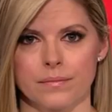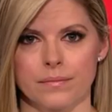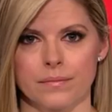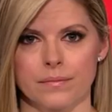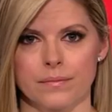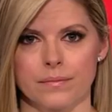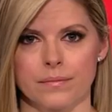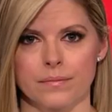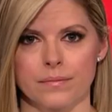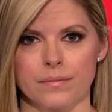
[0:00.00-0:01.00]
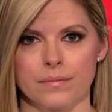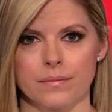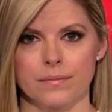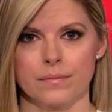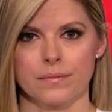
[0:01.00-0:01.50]

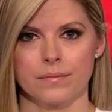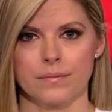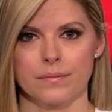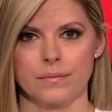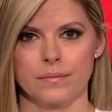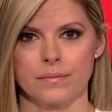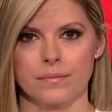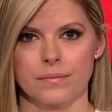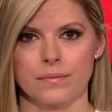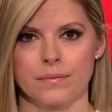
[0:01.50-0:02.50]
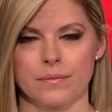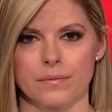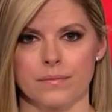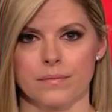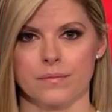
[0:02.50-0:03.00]

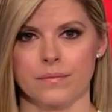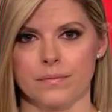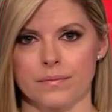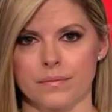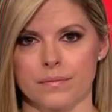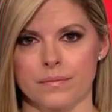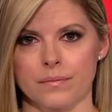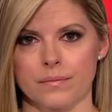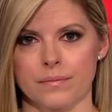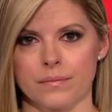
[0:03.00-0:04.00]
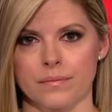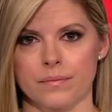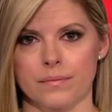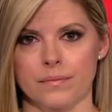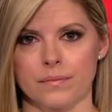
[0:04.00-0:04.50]

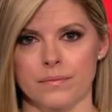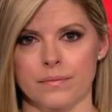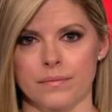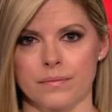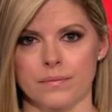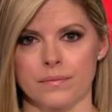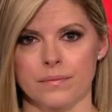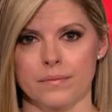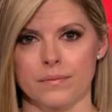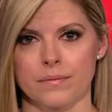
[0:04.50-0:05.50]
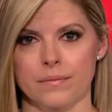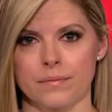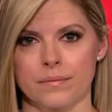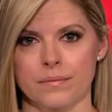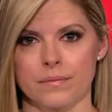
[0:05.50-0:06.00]

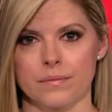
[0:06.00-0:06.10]
[no speech]